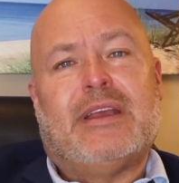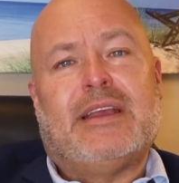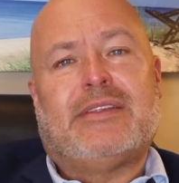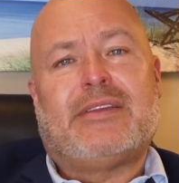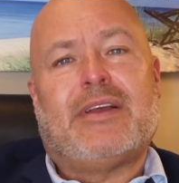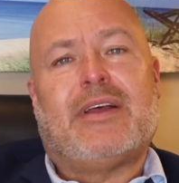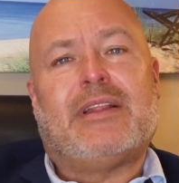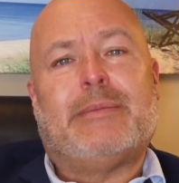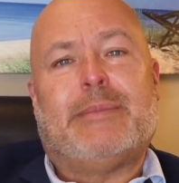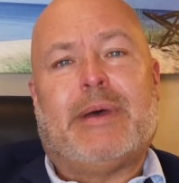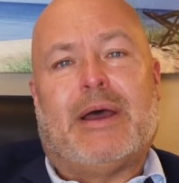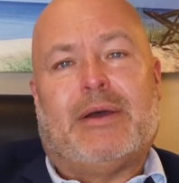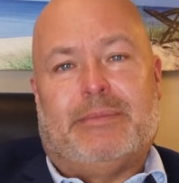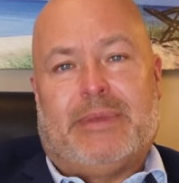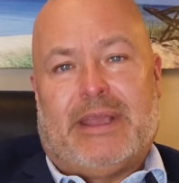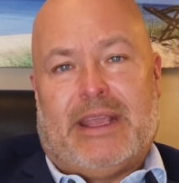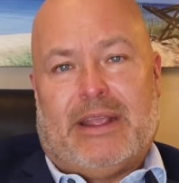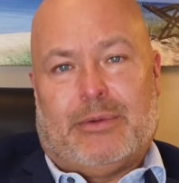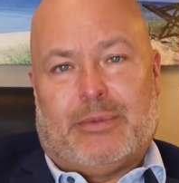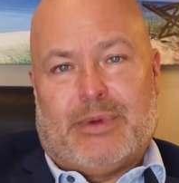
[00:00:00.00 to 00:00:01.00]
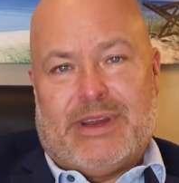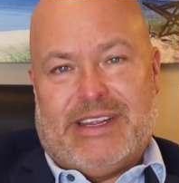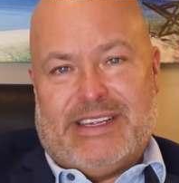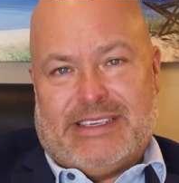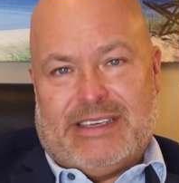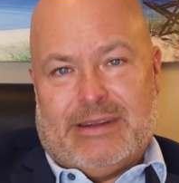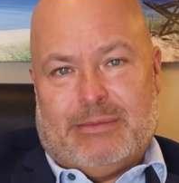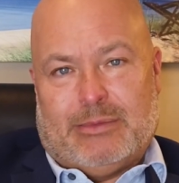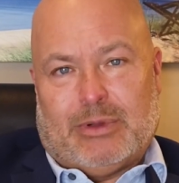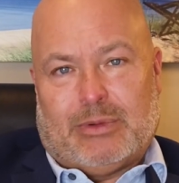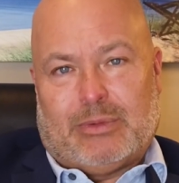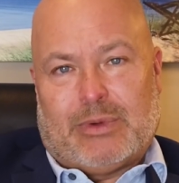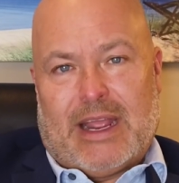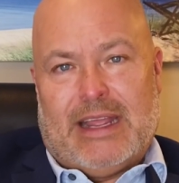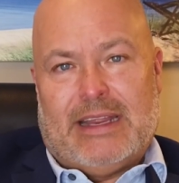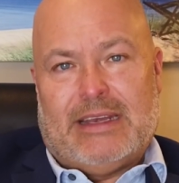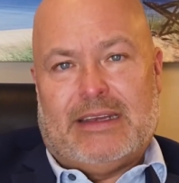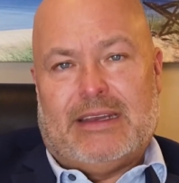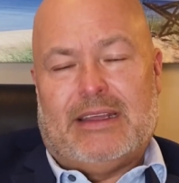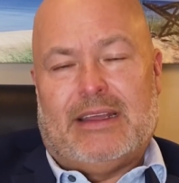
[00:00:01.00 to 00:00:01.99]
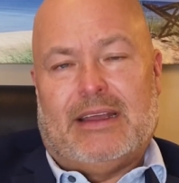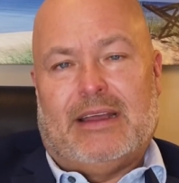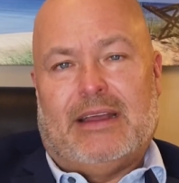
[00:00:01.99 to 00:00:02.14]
it's all about being reasonable, right?